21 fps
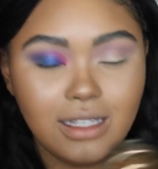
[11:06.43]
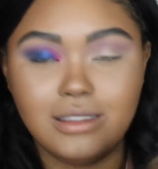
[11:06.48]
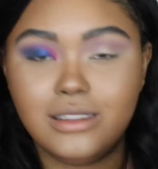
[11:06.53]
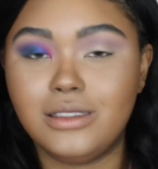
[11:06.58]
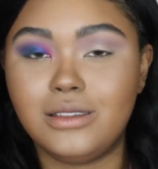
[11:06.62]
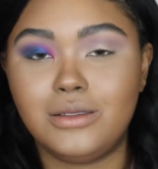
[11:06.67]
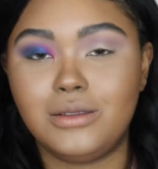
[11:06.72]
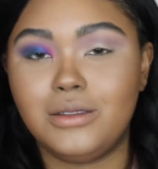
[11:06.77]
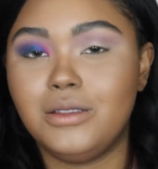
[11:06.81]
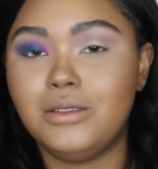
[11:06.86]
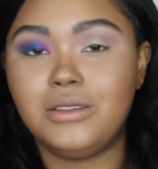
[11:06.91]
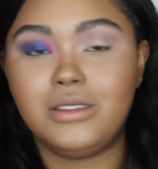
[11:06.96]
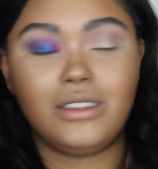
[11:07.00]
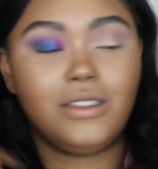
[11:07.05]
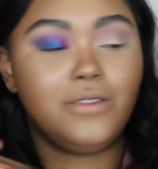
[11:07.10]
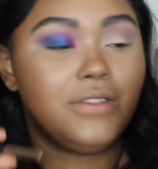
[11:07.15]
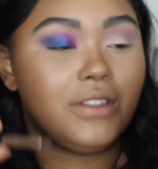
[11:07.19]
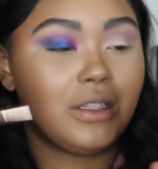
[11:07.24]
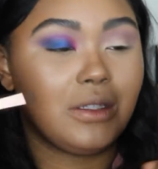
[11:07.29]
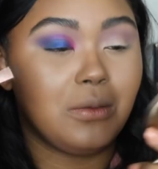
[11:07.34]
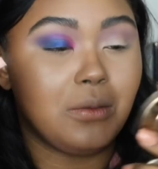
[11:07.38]
I just throw
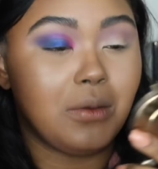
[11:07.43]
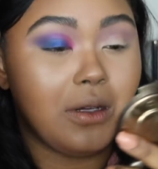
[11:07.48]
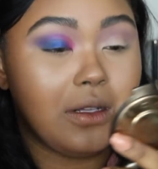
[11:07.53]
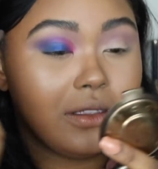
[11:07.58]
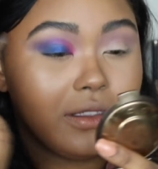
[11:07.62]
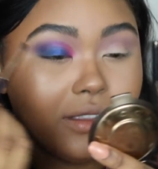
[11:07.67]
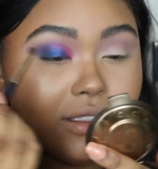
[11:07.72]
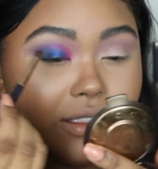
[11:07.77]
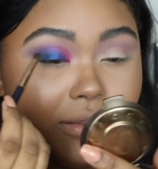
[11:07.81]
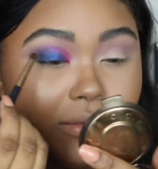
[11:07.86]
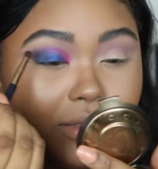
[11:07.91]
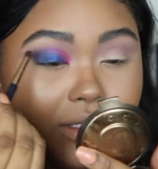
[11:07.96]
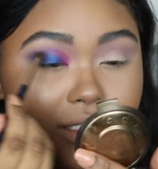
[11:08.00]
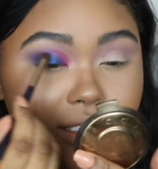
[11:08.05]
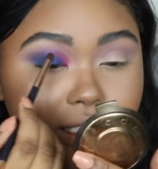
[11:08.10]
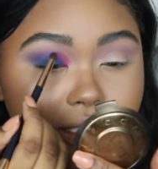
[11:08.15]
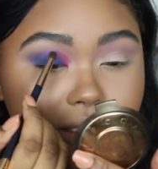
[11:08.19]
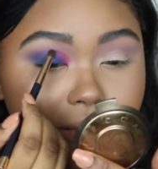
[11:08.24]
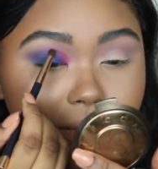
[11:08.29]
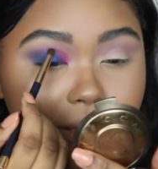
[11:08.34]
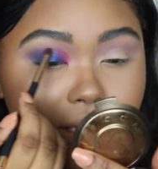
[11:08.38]
stuff at the wall and see what
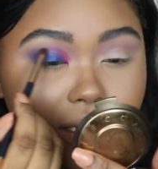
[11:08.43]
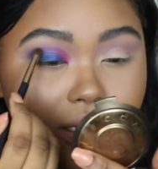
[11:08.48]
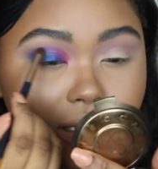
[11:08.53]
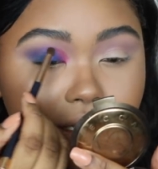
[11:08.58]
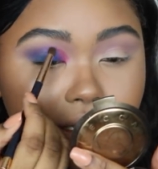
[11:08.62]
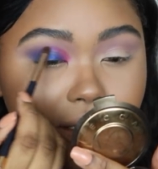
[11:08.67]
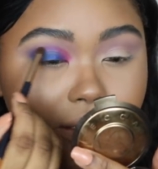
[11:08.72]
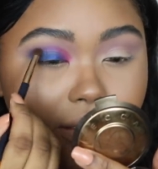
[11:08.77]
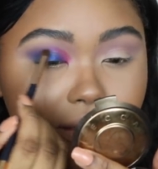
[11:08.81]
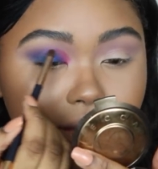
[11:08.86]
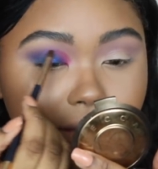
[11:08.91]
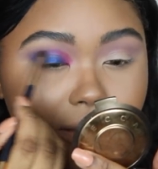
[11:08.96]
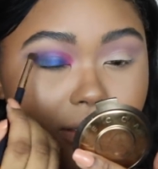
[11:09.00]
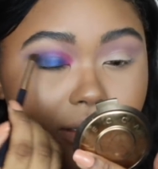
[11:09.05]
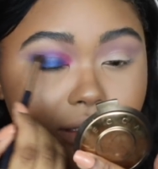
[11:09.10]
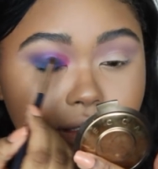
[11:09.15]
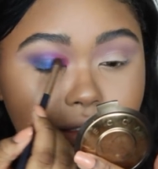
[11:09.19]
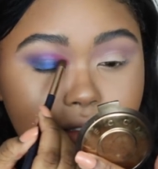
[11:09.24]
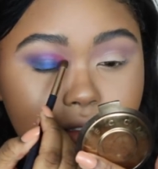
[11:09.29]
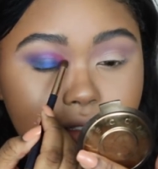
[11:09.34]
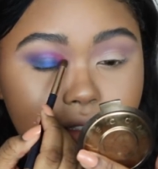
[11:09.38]
sticks, but
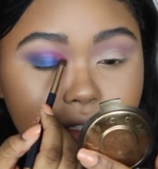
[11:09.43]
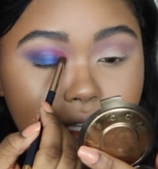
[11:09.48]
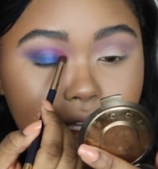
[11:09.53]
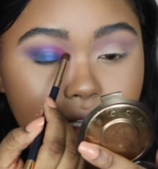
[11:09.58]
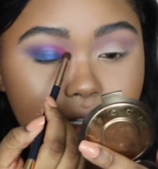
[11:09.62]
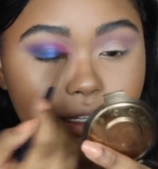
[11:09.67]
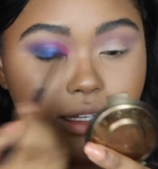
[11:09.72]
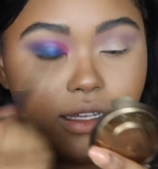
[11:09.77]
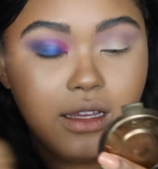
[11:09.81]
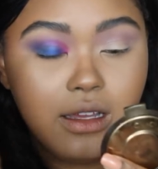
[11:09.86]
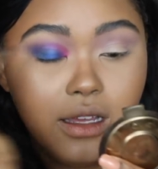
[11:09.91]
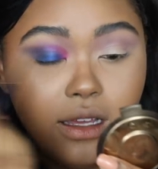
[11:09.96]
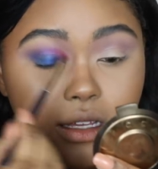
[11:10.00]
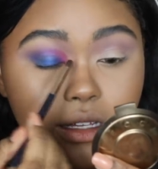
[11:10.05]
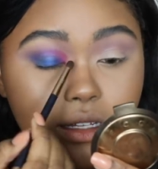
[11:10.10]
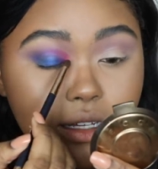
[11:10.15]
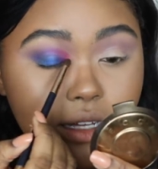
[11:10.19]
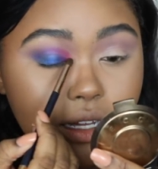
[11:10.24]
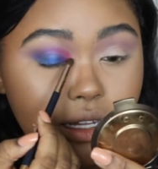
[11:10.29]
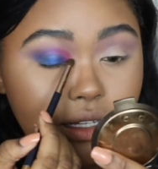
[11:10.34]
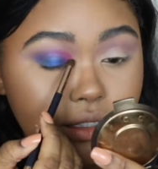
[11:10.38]
it's like
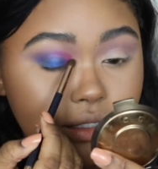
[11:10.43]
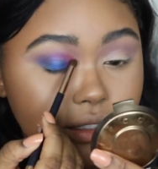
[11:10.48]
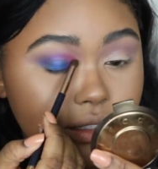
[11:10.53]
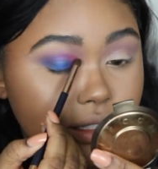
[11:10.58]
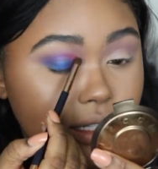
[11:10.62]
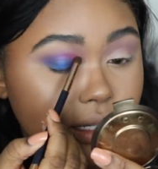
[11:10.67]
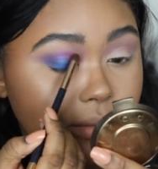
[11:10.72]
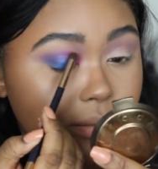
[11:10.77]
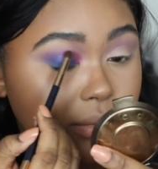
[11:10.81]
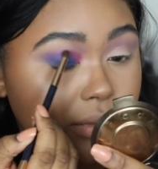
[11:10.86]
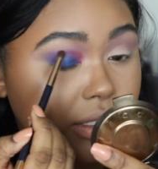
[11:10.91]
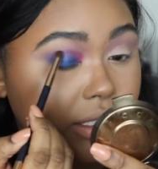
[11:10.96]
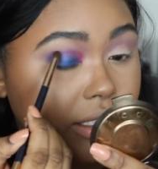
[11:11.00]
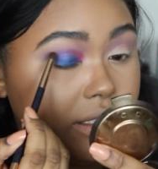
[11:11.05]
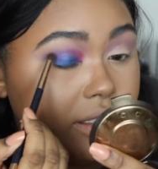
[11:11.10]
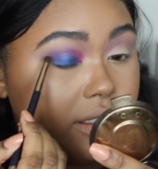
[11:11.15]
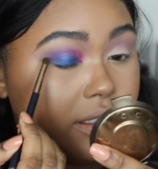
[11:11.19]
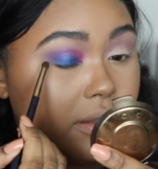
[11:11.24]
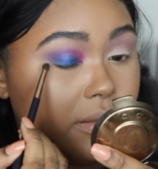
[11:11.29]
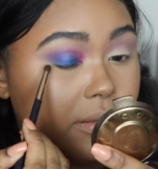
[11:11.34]
color like blends